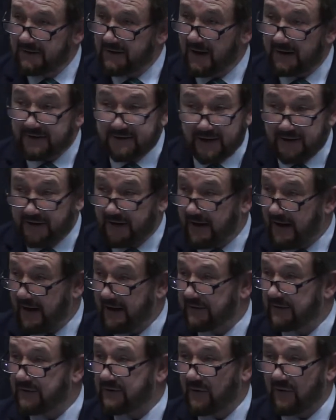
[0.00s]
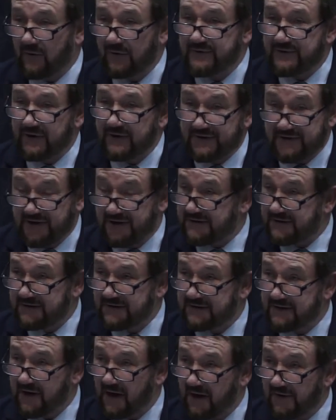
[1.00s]
Not dedicated towards
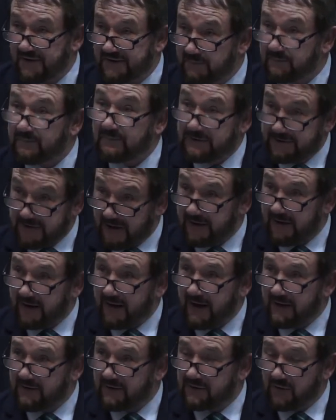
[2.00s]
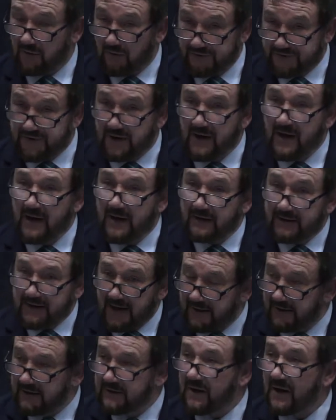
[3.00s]
assistance dogs, but dedicated towards
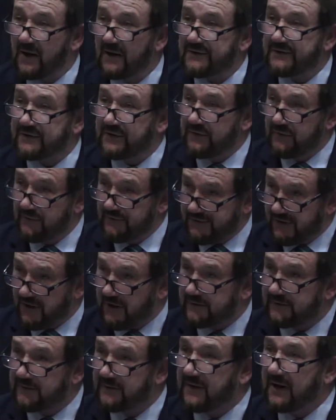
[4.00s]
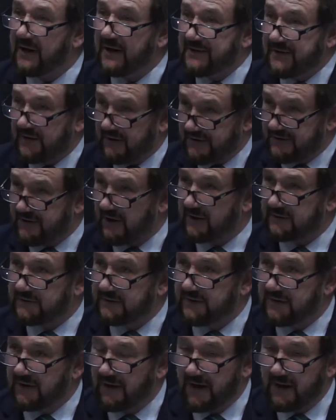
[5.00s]
getting dogs to do certain things at a
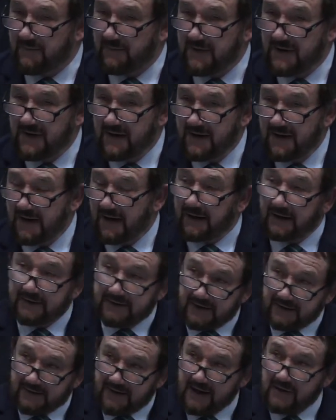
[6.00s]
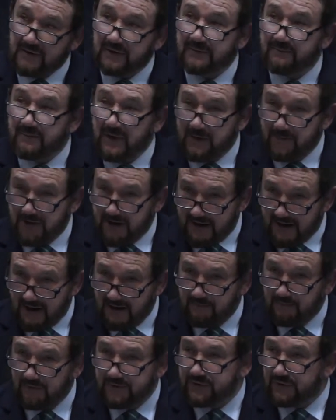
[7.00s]
certain time. And I think they could maybe
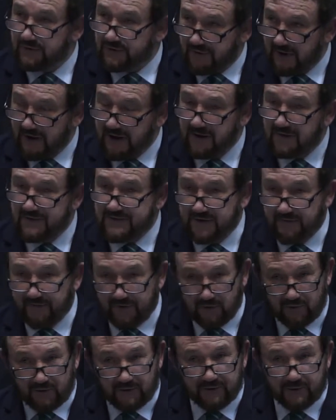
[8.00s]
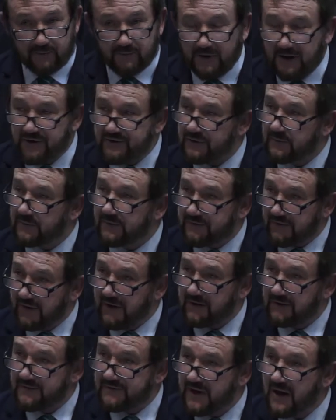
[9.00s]
help with your trainers if you're under pressure of
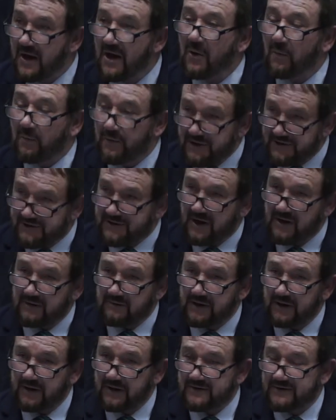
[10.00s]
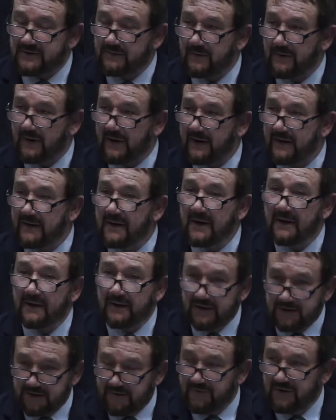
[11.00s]
trainers. We certainly can supply
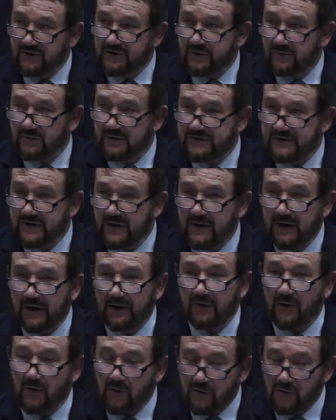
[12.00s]
individuals and